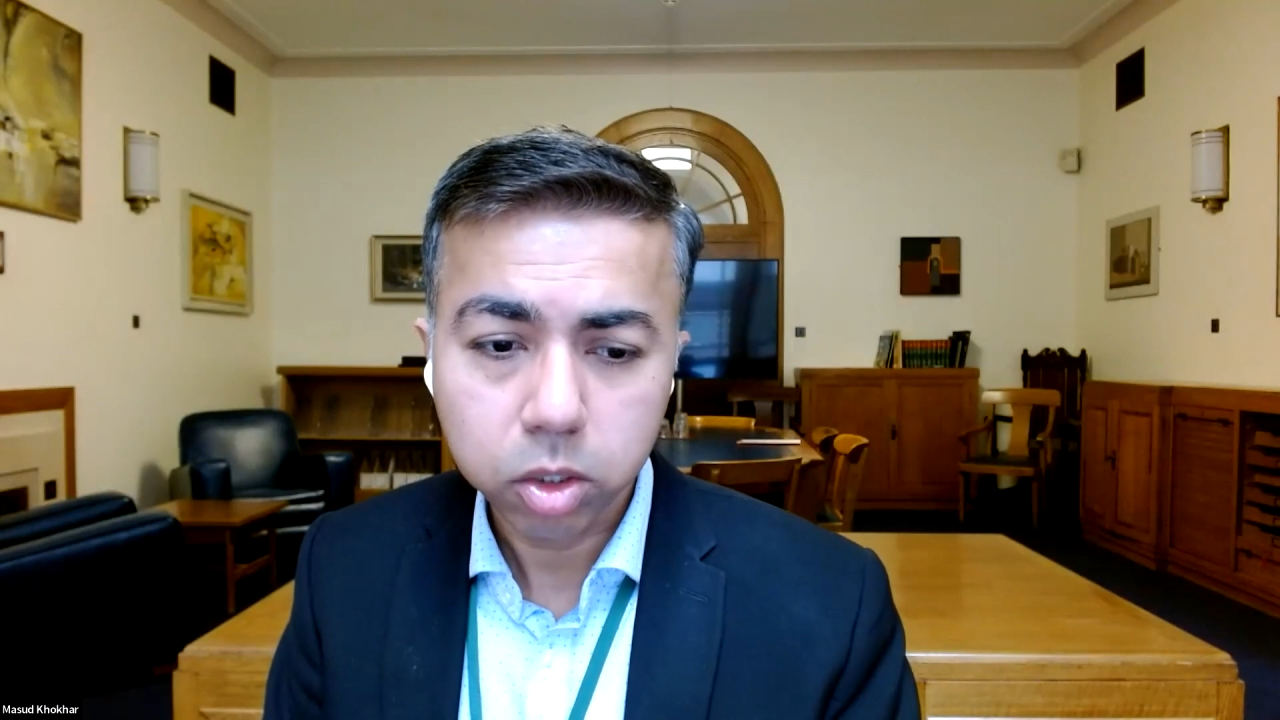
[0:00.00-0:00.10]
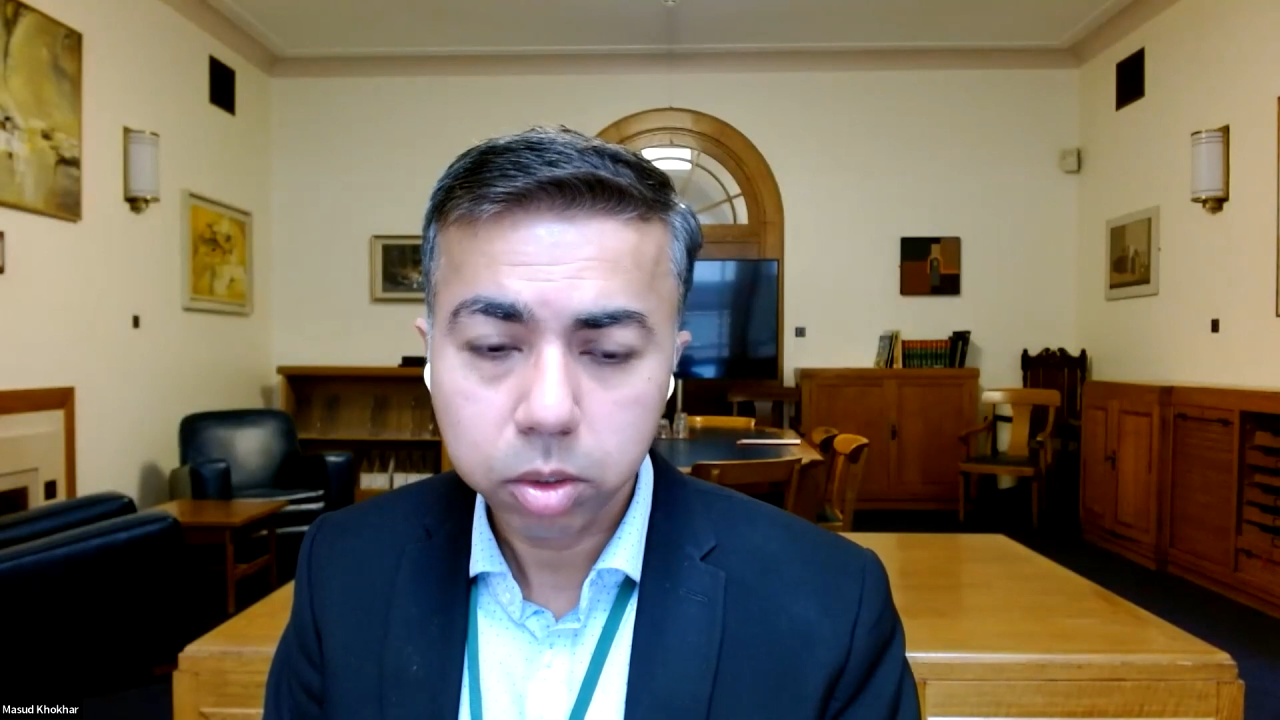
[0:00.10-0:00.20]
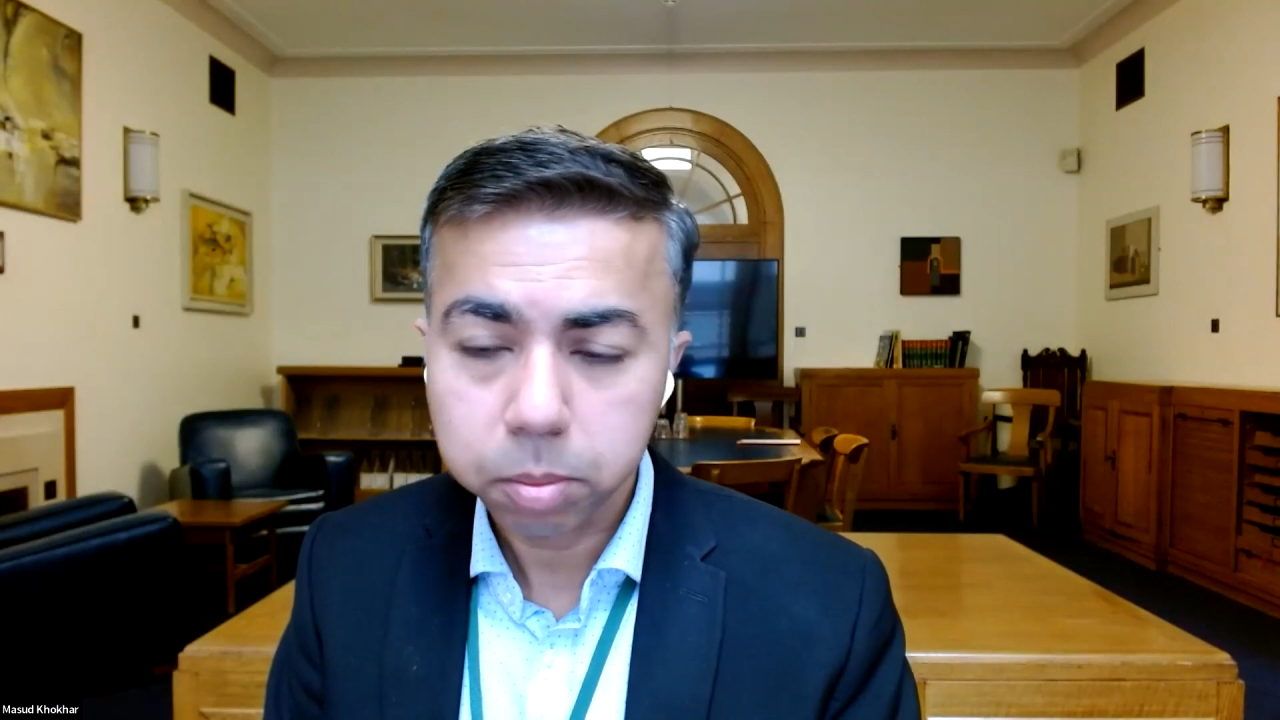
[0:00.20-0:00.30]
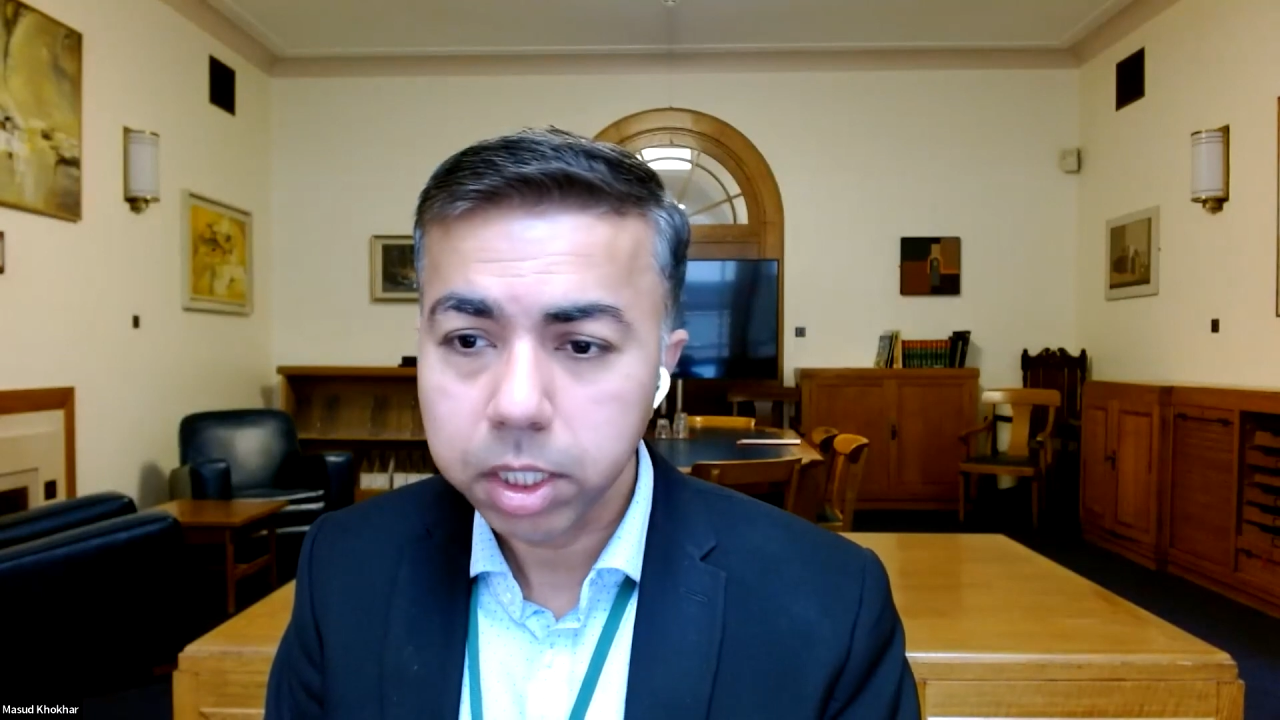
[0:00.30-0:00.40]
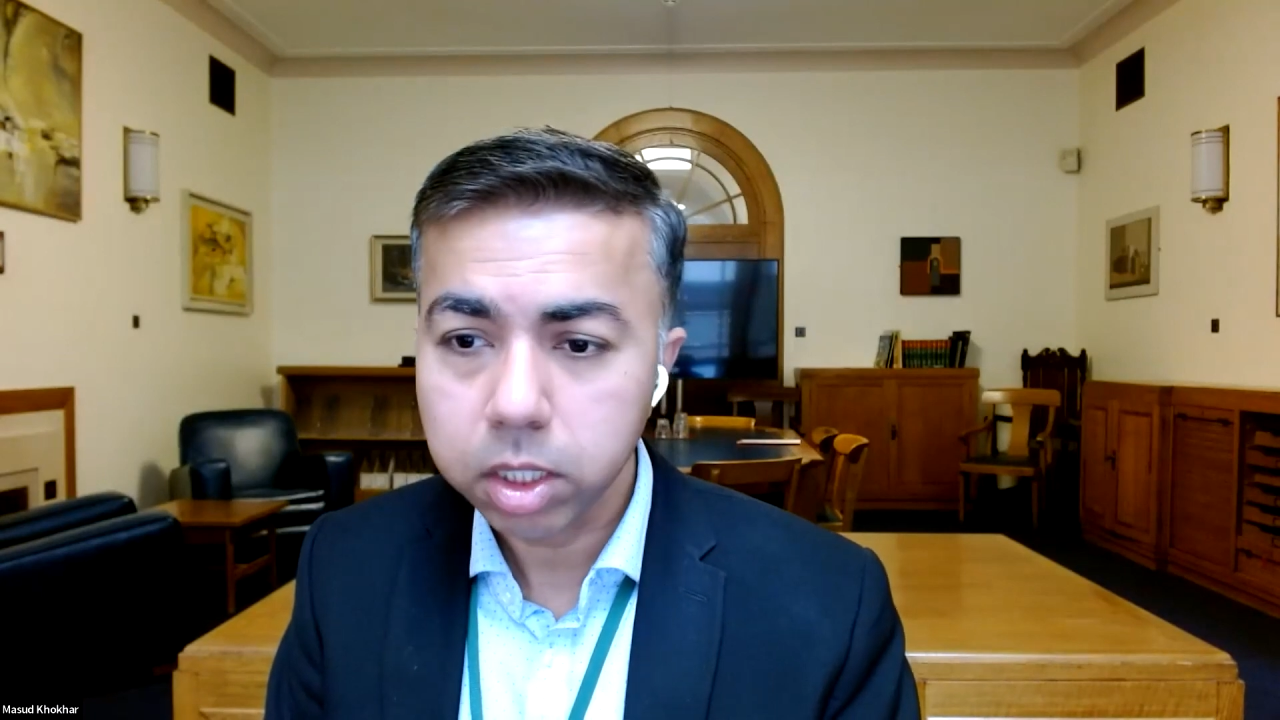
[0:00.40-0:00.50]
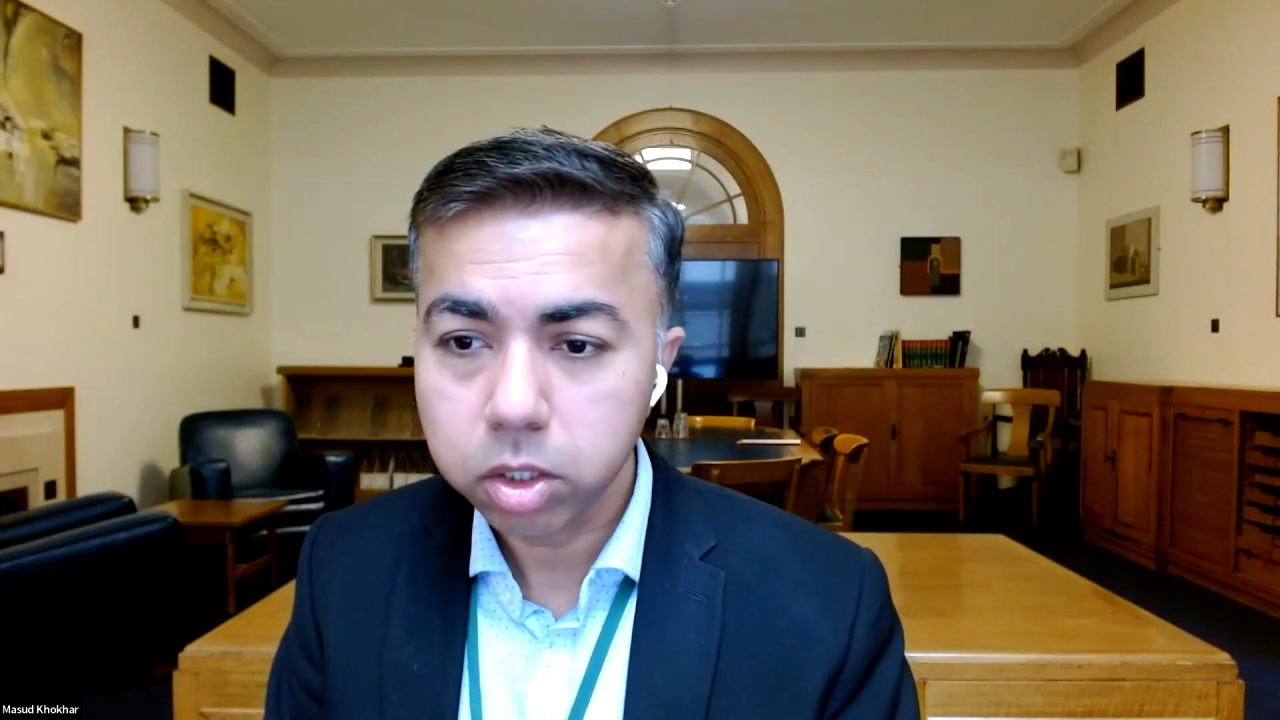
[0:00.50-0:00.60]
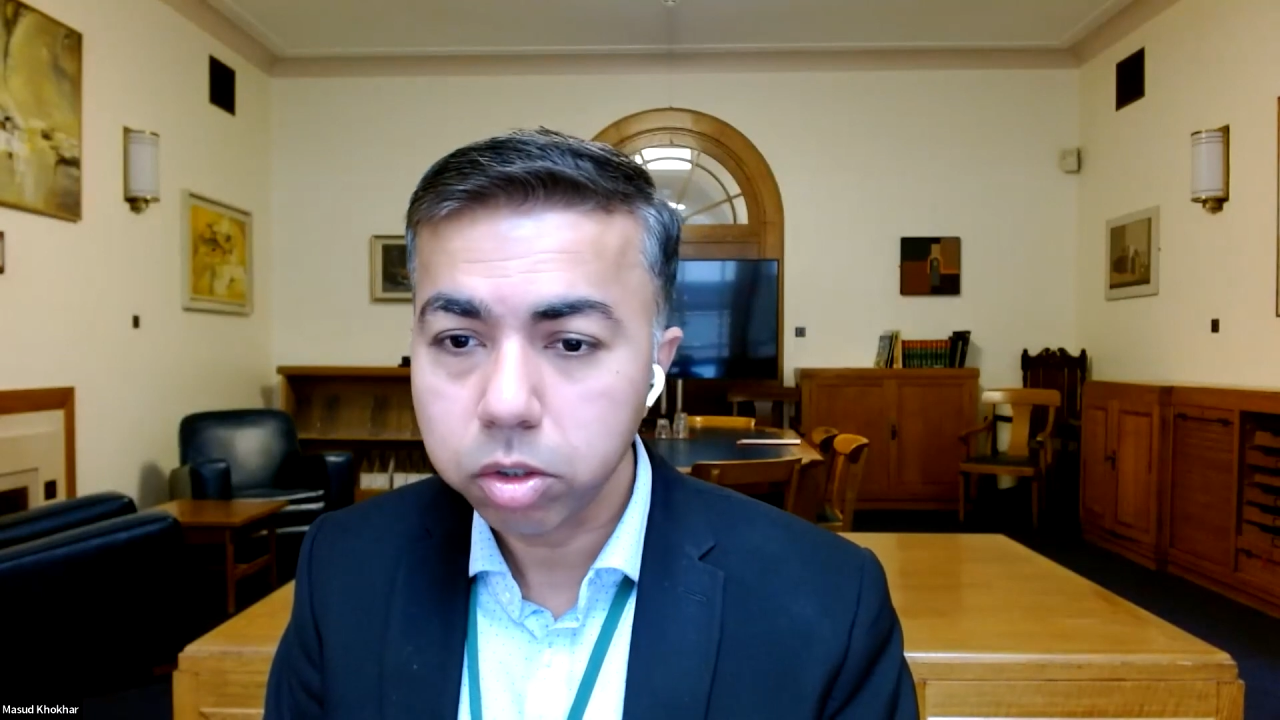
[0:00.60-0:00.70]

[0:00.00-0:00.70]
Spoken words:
So please